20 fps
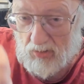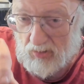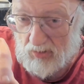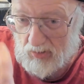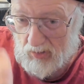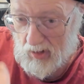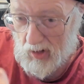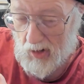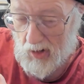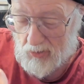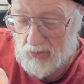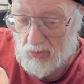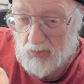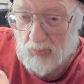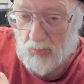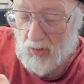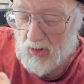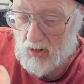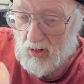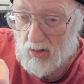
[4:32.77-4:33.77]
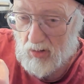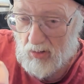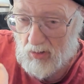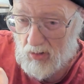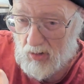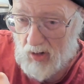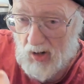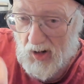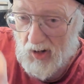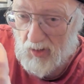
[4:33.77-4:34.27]
got to be,
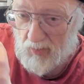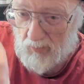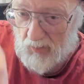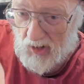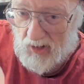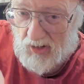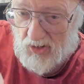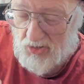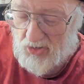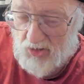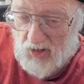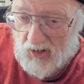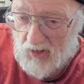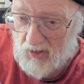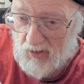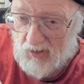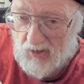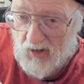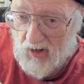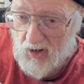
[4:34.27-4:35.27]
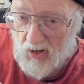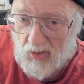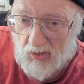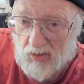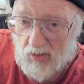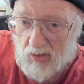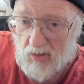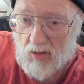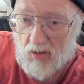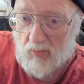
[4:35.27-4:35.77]
you can't like set it down
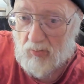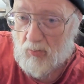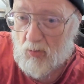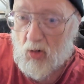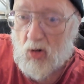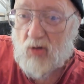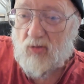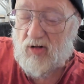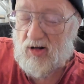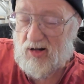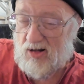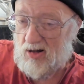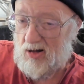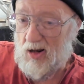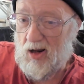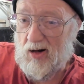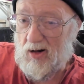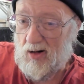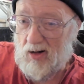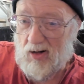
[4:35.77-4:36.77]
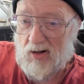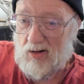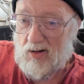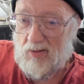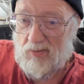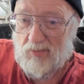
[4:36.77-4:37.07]
and then move it slightly.